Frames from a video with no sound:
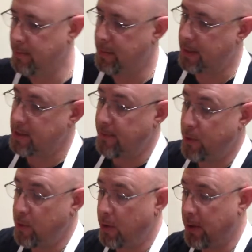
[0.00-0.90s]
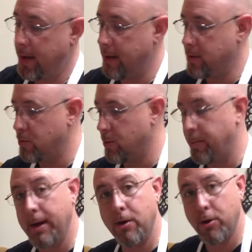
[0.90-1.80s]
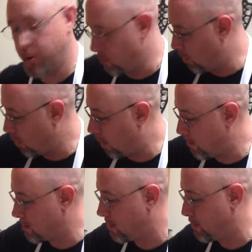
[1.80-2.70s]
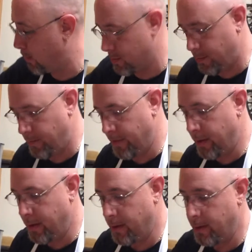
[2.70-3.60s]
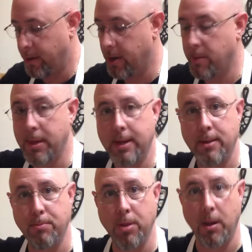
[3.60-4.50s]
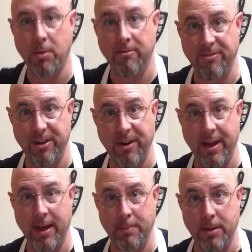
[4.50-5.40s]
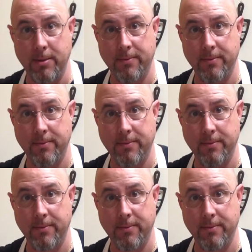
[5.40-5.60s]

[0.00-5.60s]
Because if you don't know how to do repair on your own garbage disposal, you're going to make the plumber very happy.